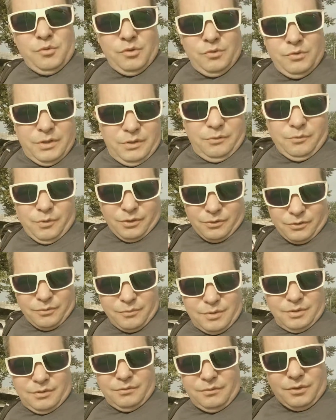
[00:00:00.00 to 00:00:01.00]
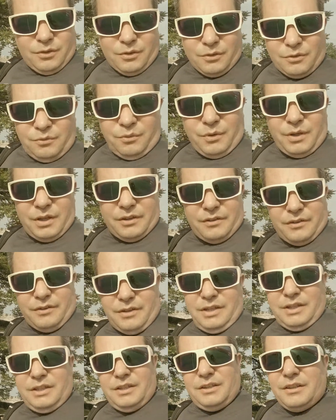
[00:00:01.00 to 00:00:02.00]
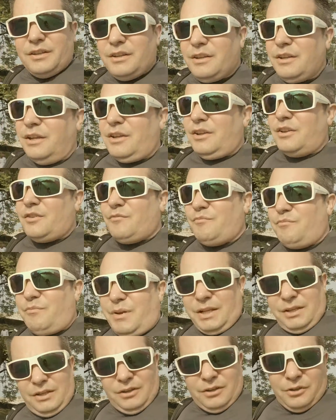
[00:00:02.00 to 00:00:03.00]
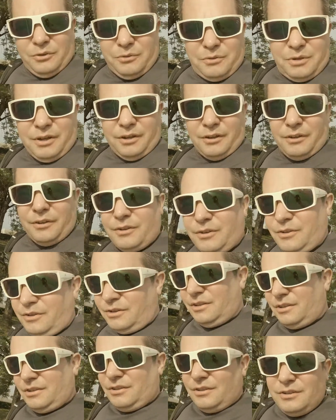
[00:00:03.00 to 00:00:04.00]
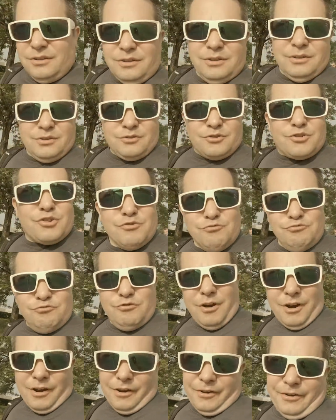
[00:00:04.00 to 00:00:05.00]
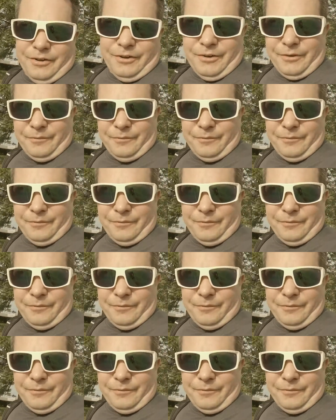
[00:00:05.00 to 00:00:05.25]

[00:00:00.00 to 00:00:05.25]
good morning, welcome to the vlog. We are in Banja Luka to run.